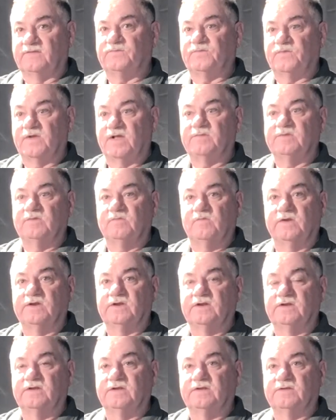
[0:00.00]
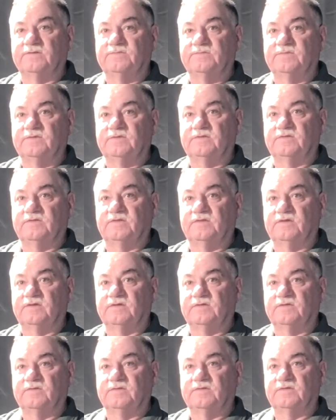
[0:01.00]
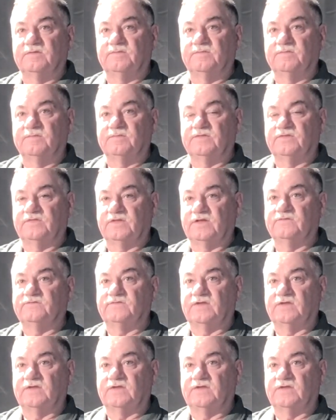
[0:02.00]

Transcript: probably one of the things